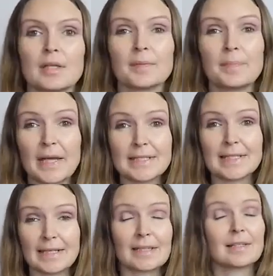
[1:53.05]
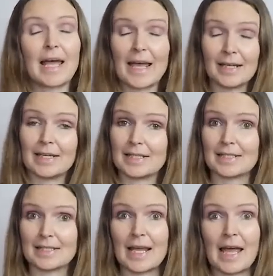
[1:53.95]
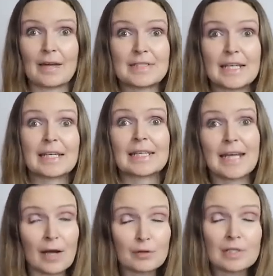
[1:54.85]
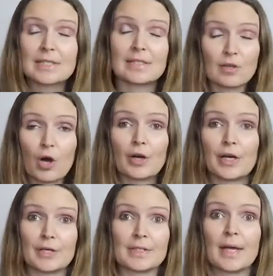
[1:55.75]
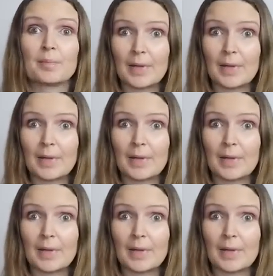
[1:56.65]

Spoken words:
The best technical analysts have seen countless scenarios